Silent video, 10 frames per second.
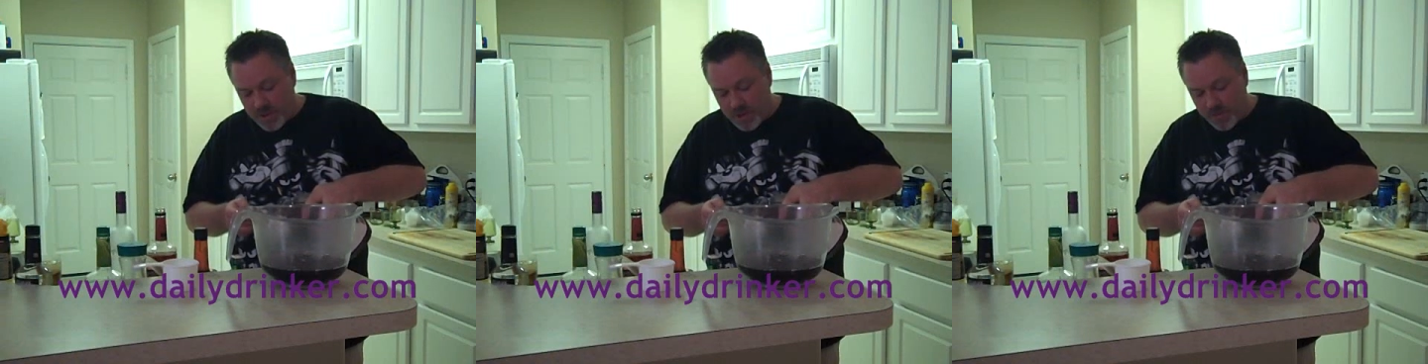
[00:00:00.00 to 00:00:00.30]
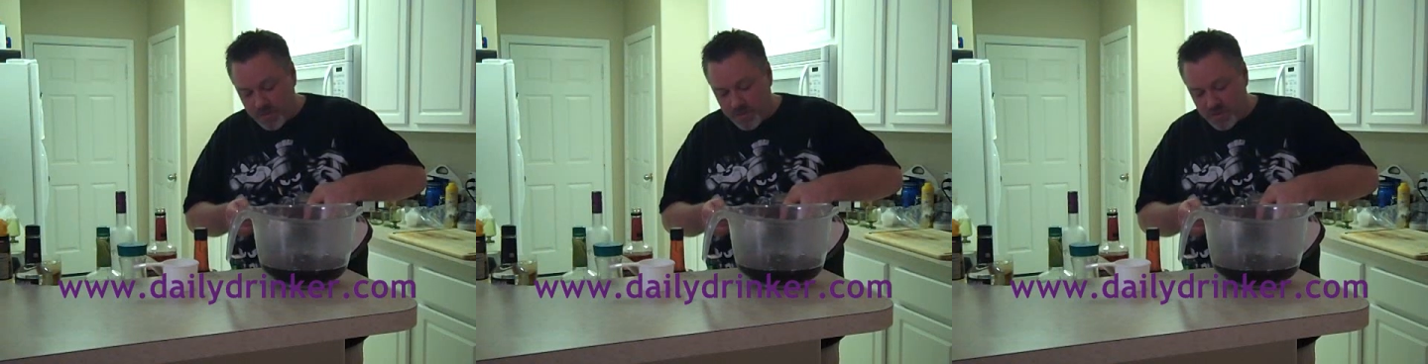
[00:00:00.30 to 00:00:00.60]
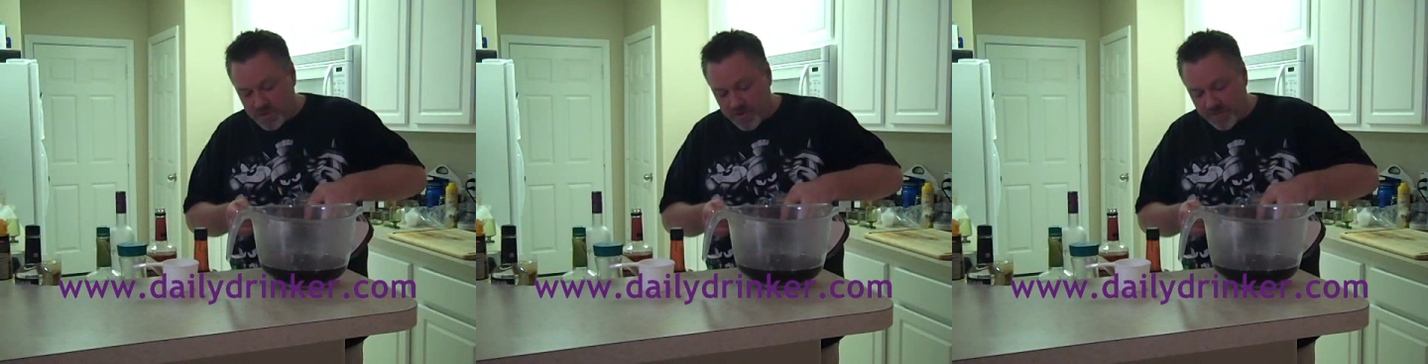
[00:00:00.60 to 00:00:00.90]
You gotta put
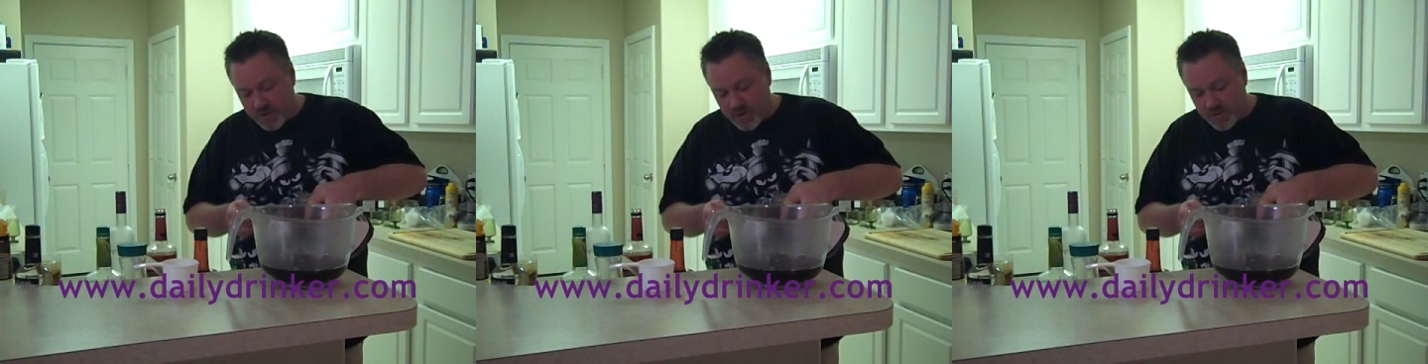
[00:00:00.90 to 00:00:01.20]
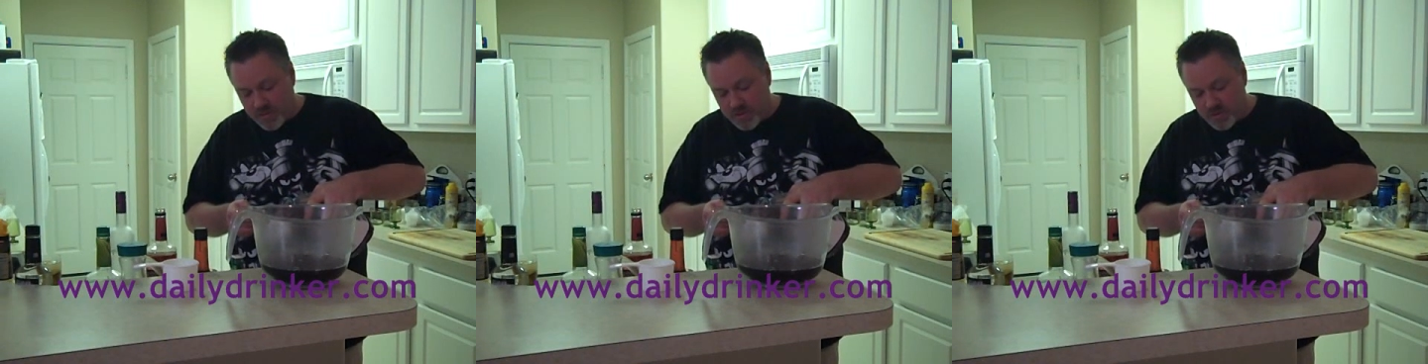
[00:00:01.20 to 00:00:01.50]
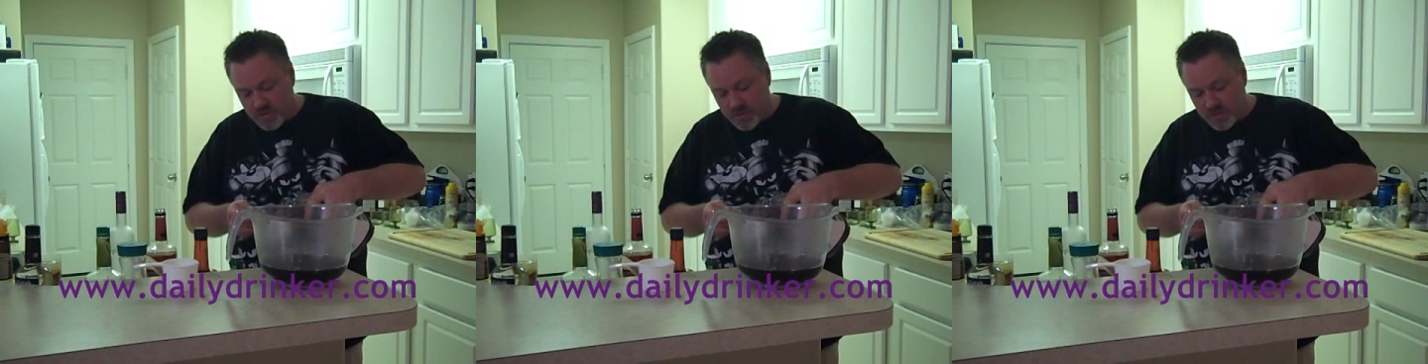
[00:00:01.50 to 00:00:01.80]
blue stuff in the other
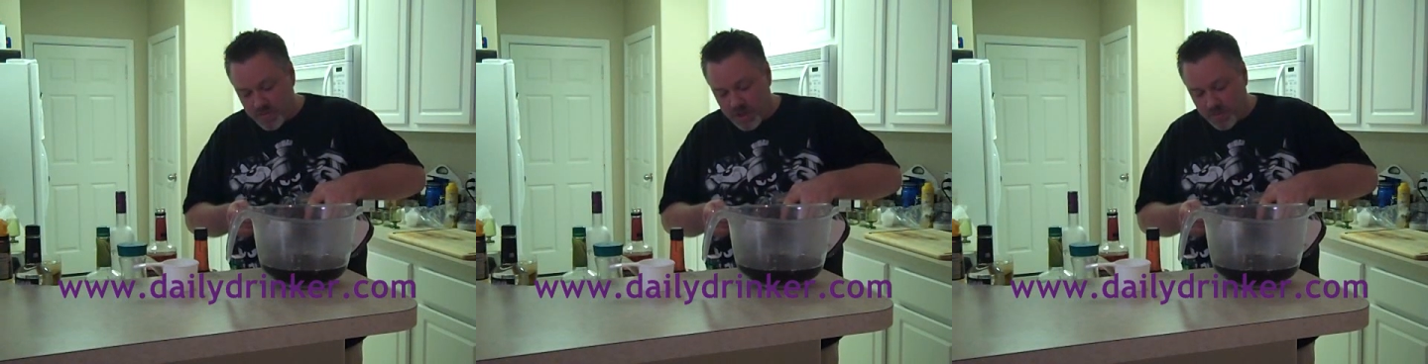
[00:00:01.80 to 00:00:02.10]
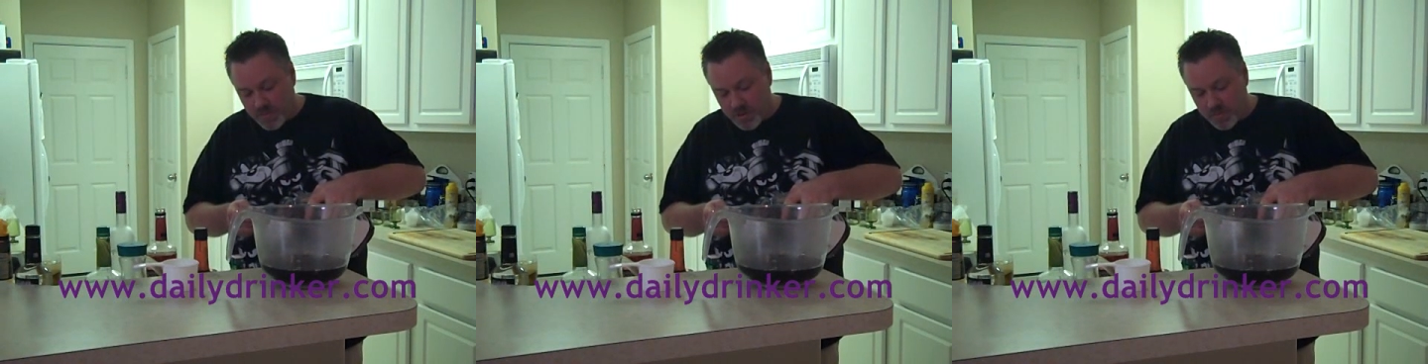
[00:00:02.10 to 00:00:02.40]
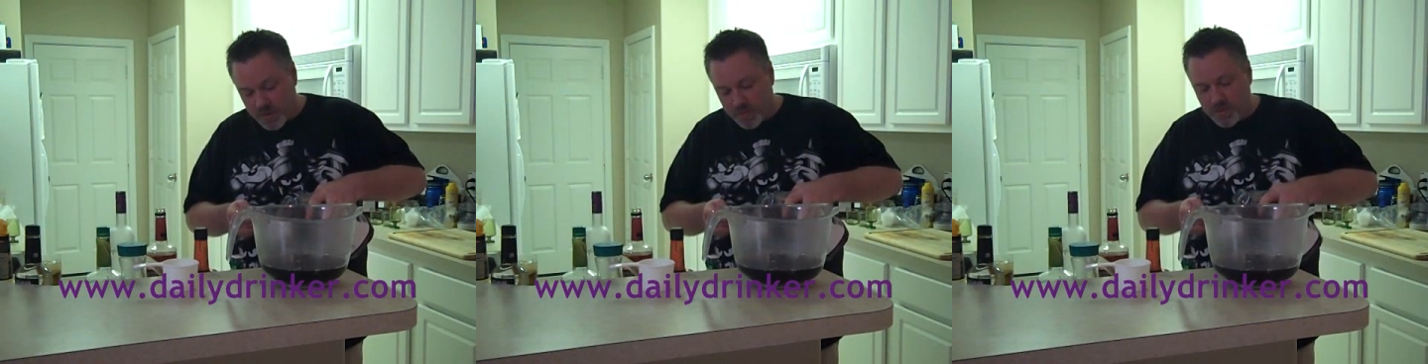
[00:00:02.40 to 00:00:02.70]
ones to make them
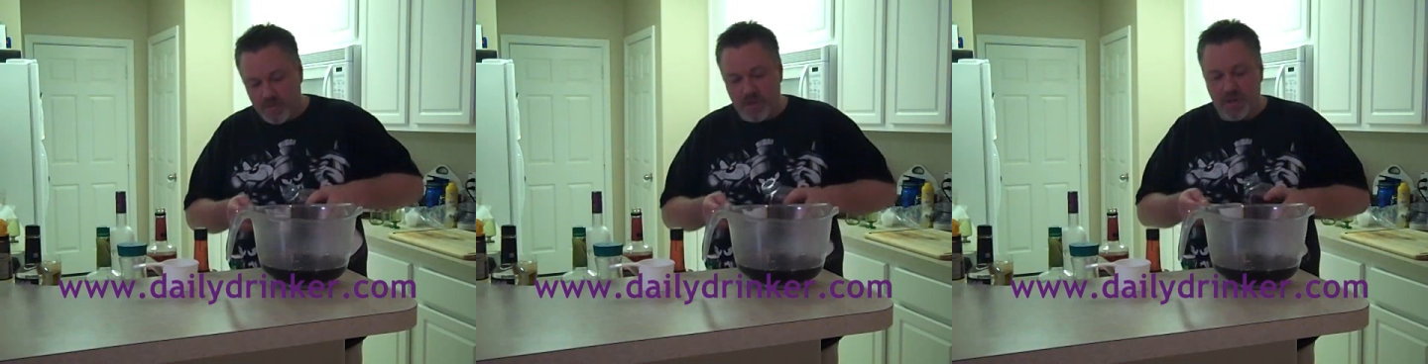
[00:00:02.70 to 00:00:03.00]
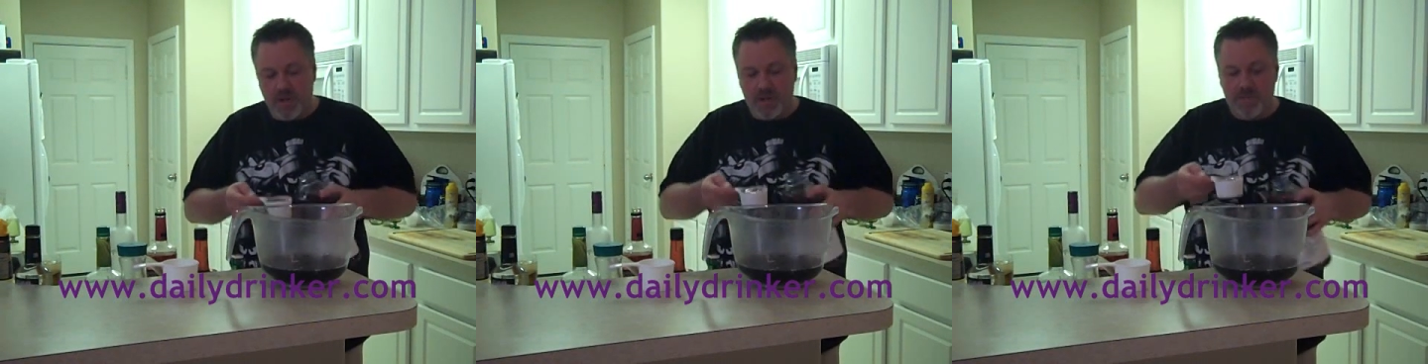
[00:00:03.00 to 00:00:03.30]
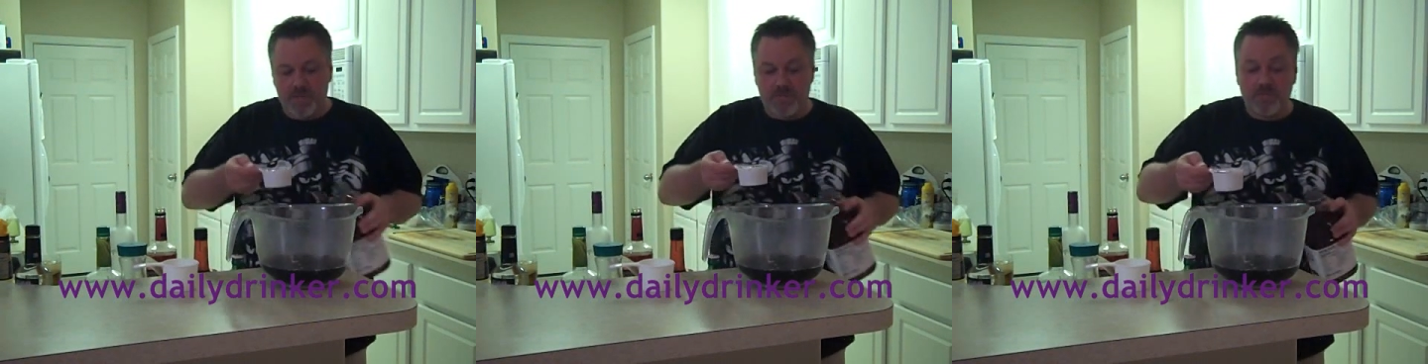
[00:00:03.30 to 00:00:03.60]
turn purple,
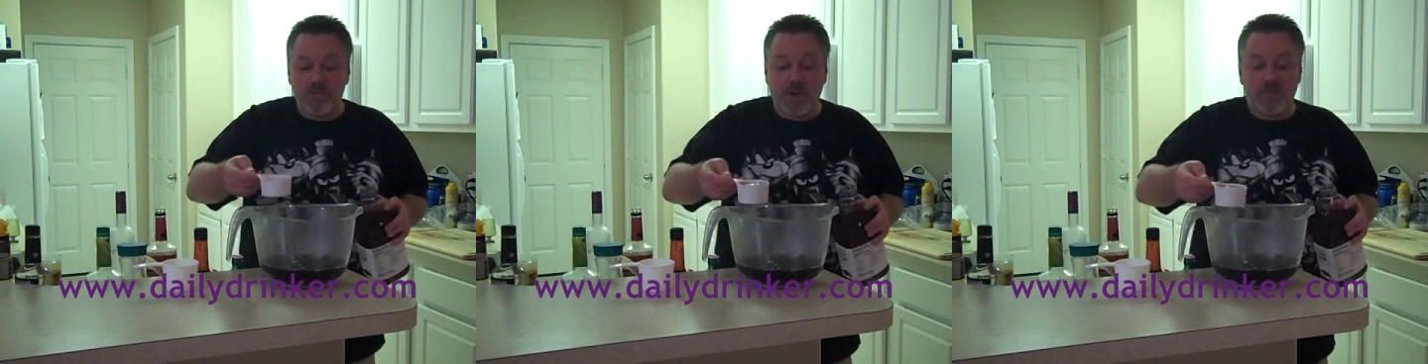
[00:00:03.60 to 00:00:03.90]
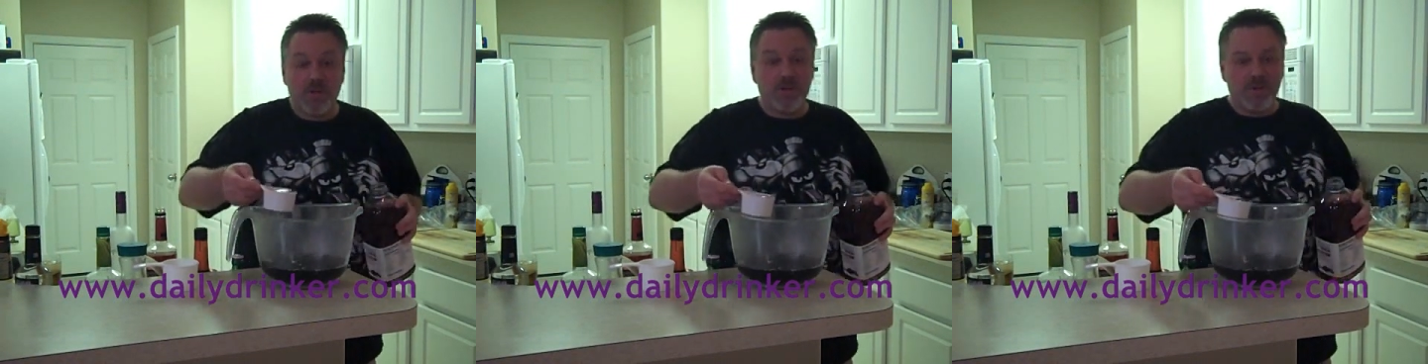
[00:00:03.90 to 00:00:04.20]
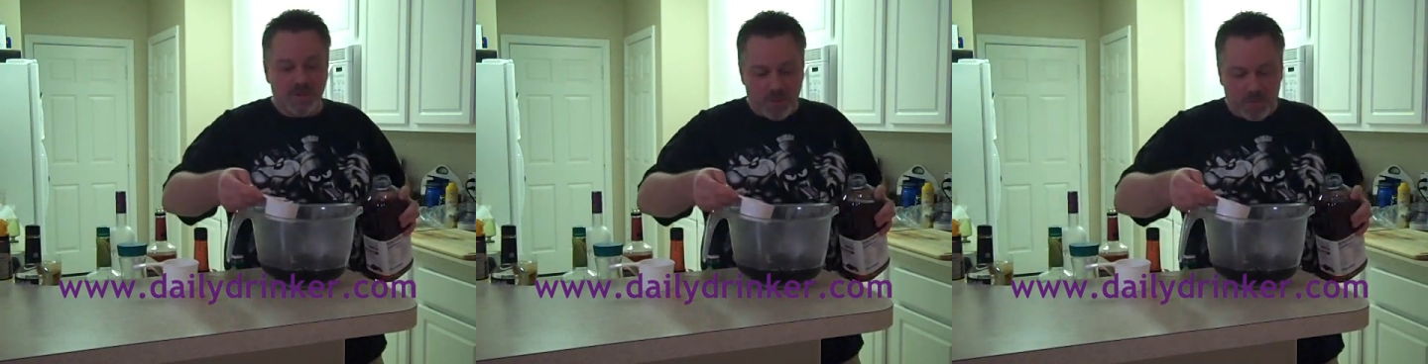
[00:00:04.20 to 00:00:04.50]
but grape Jello
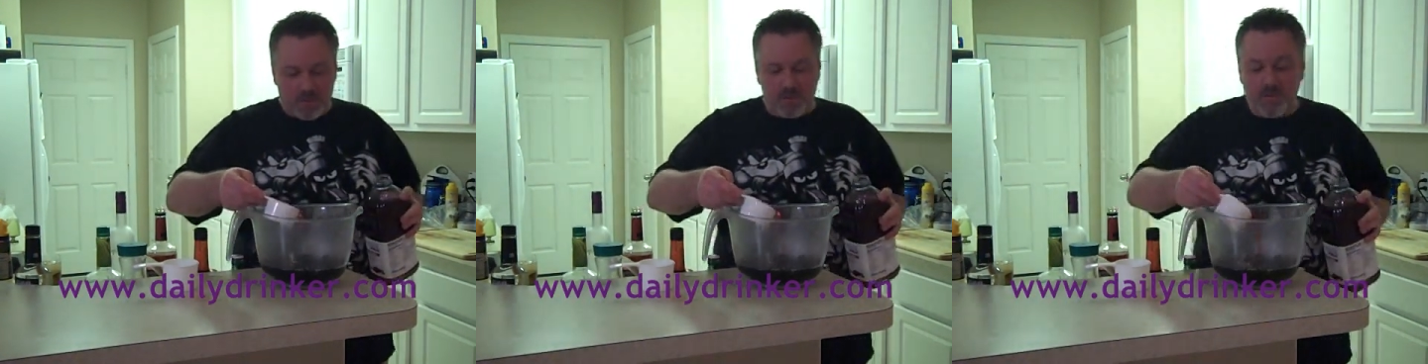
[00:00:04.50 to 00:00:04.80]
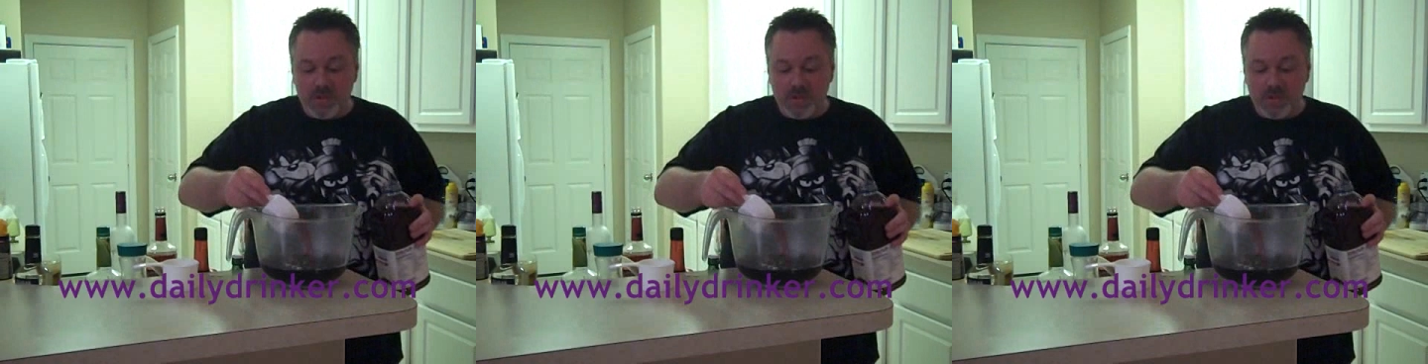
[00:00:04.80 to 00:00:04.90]
is purple,